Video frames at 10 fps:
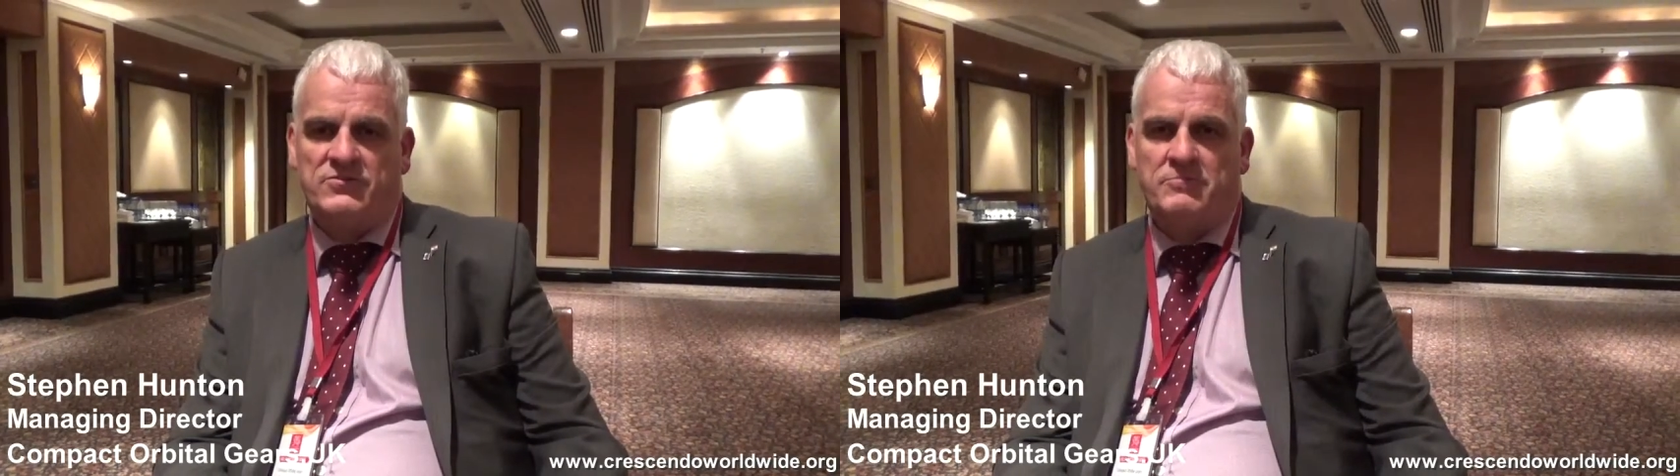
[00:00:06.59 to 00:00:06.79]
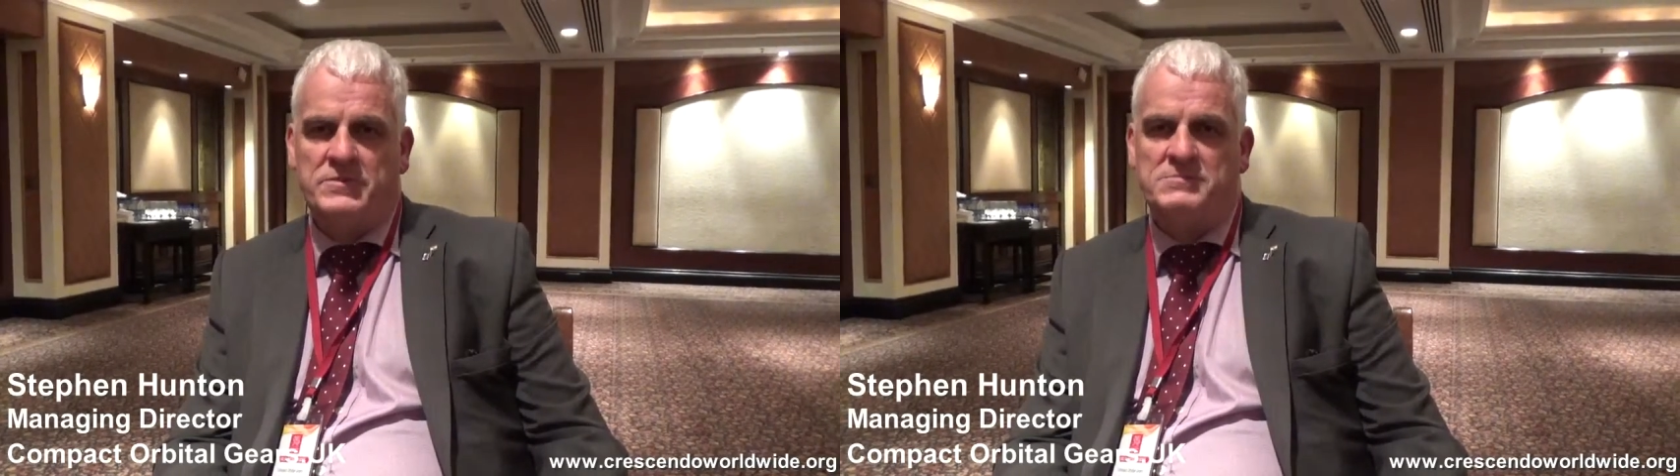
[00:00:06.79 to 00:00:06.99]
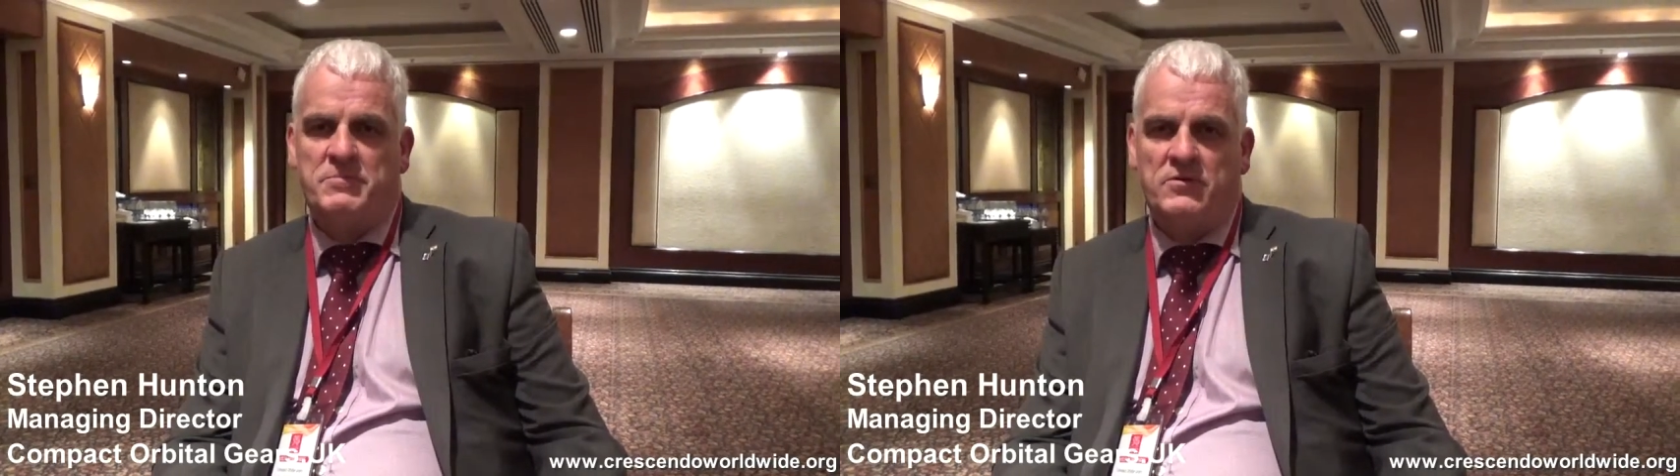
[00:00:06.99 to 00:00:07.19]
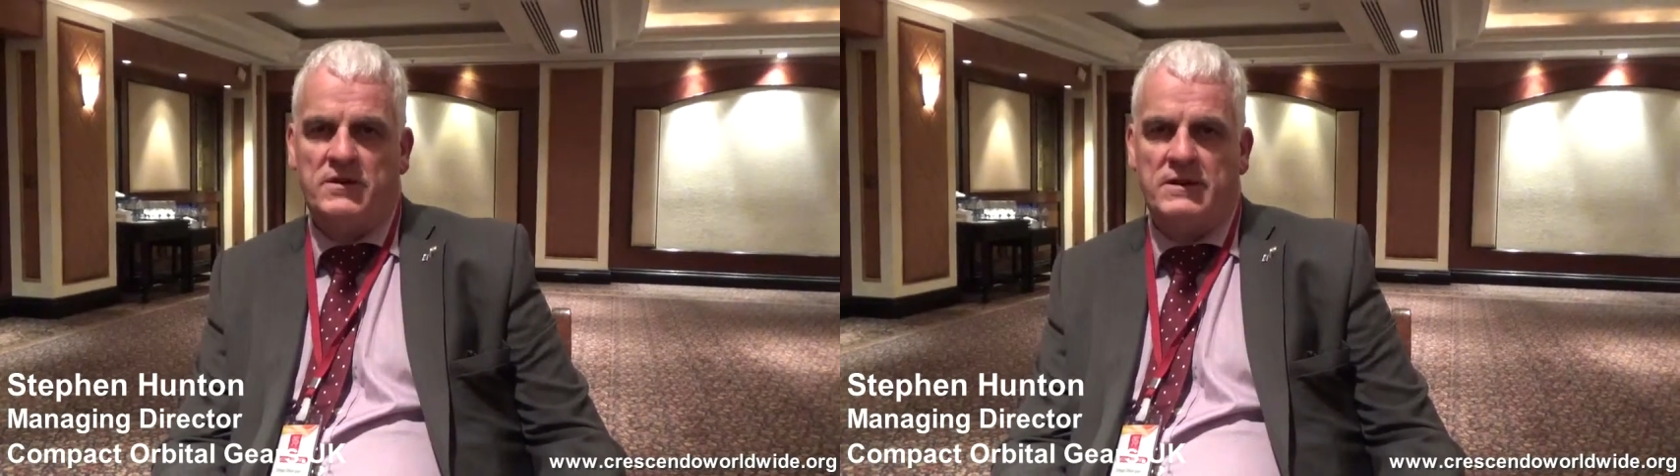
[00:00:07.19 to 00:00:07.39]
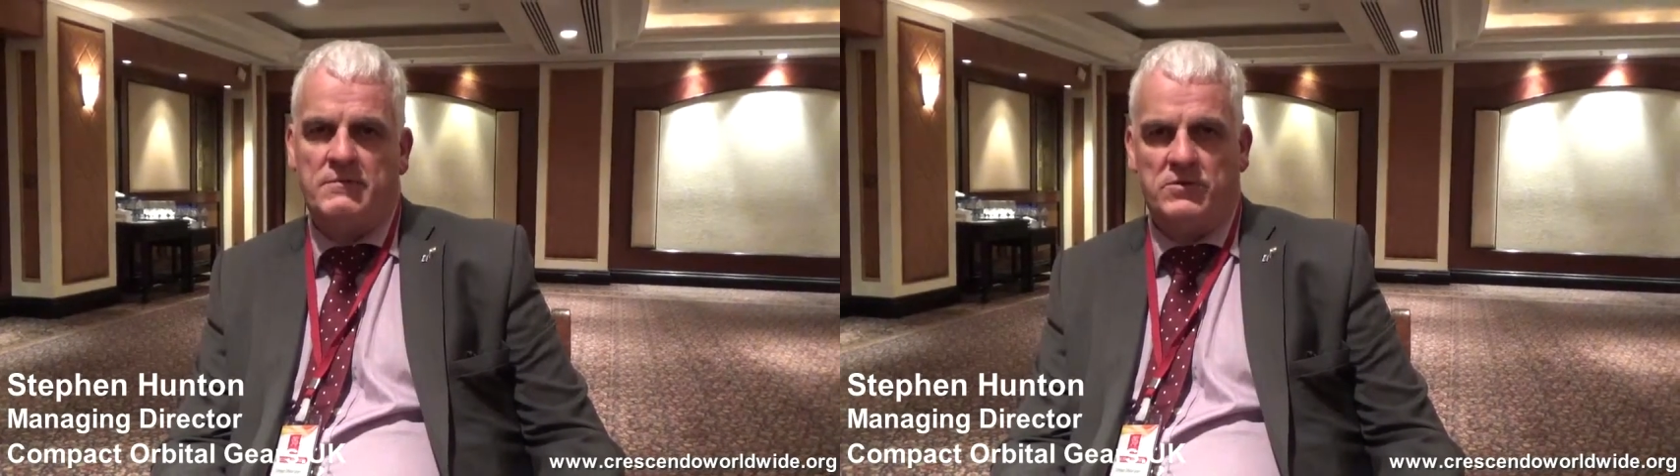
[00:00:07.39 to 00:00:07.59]
of bespoke
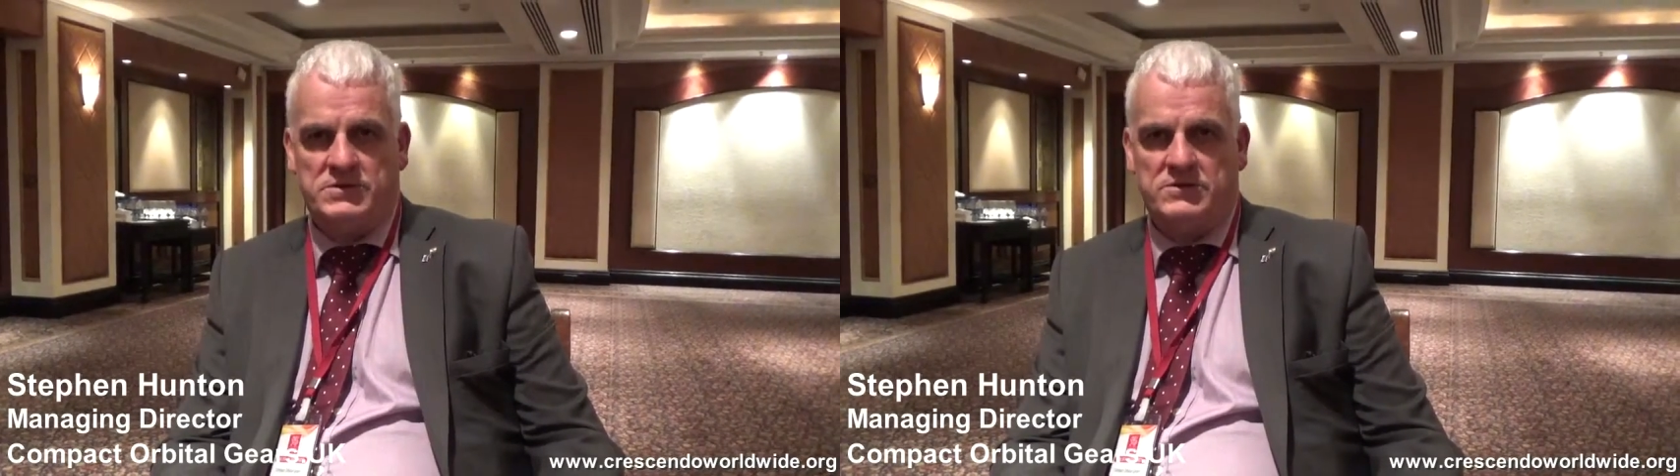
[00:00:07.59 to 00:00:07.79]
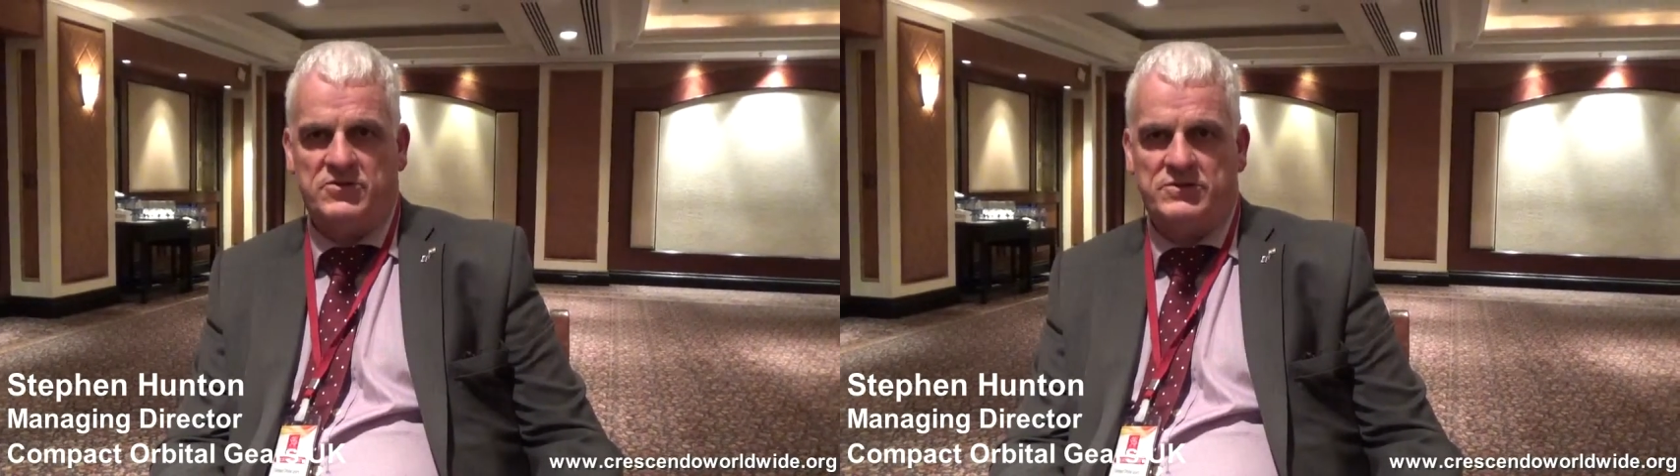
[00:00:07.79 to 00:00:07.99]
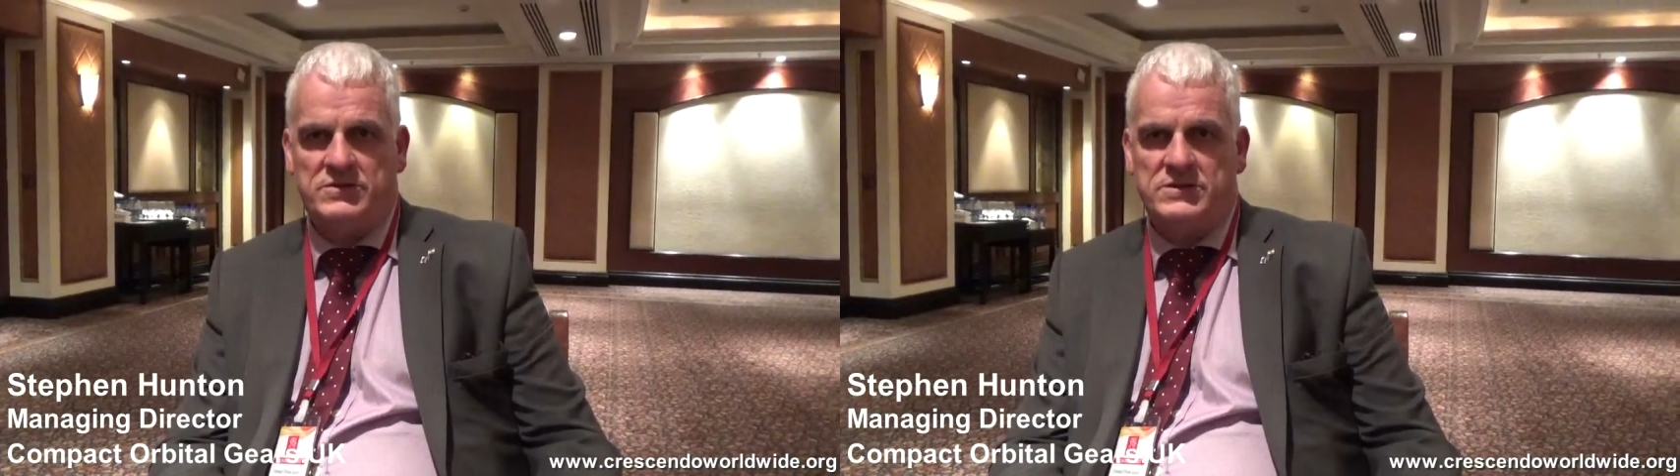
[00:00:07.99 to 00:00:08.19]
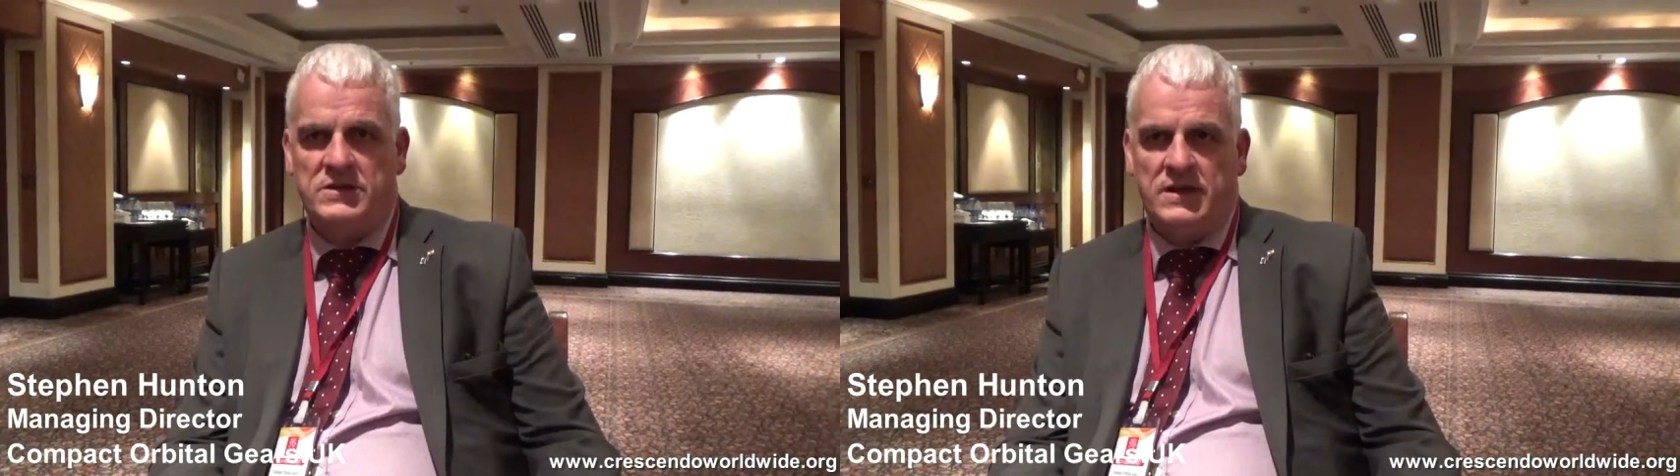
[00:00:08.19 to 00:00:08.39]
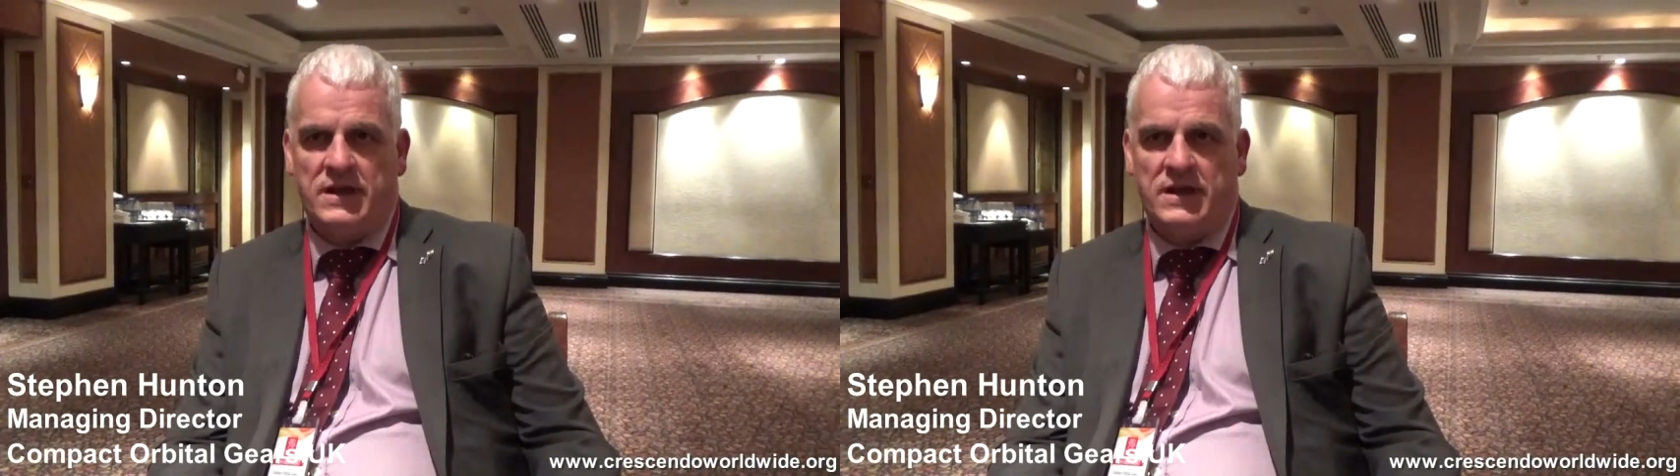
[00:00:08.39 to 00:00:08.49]
gearbox solutions